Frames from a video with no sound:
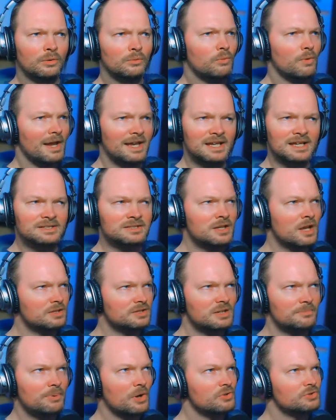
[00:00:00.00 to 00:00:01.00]
Wait, he's not
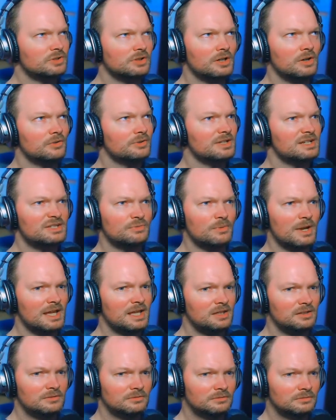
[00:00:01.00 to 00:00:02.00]
supposed to go this
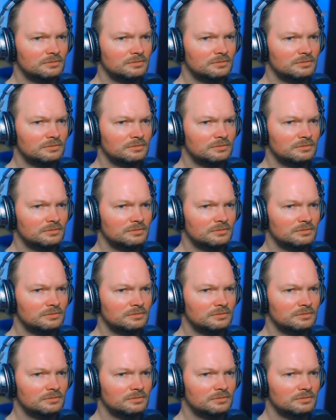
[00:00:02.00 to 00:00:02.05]
way.